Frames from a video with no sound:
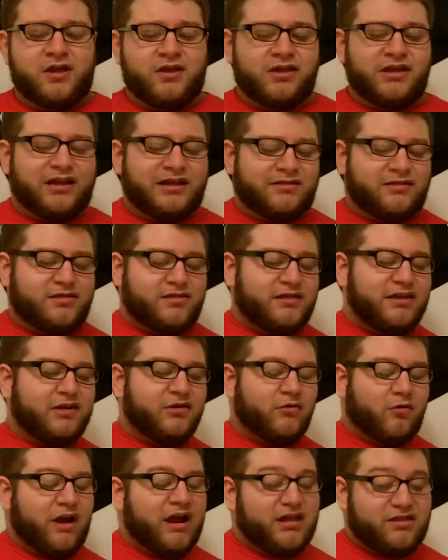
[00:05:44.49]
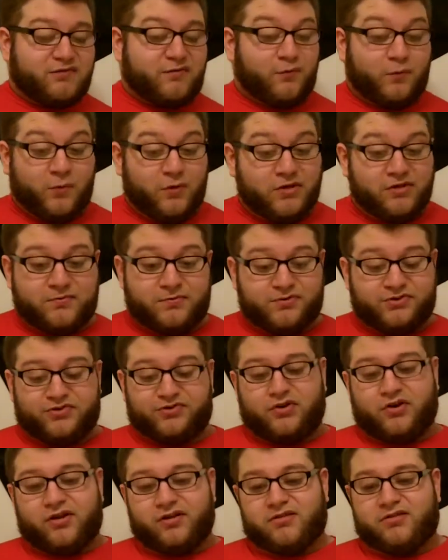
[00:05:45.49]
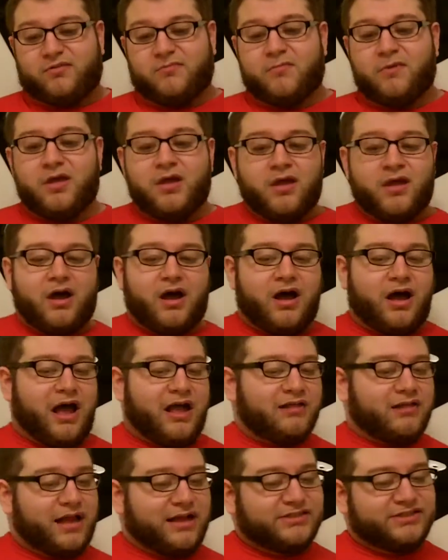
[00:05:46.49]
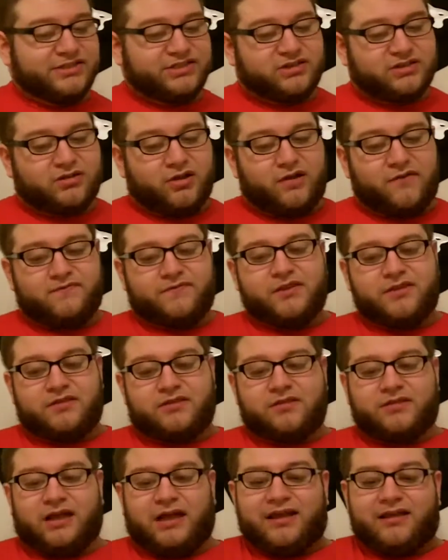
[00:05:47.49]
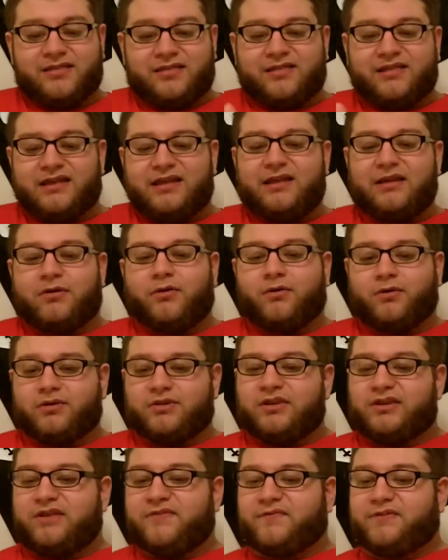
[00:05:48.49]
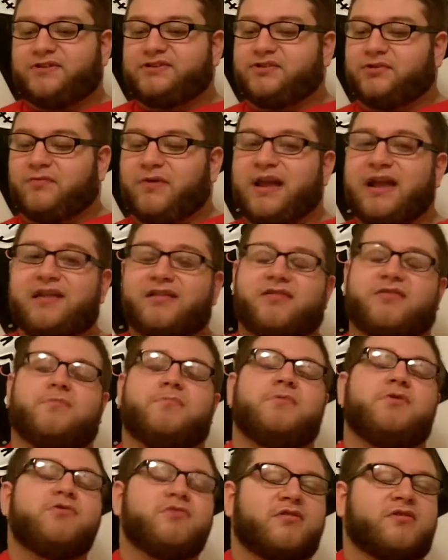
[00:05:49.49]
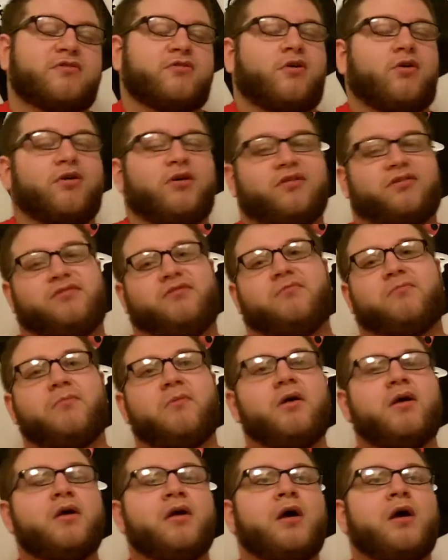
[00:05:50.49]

You get to see grass for once, which is awesome. I just love seeing all the different terrains. The music's awesome.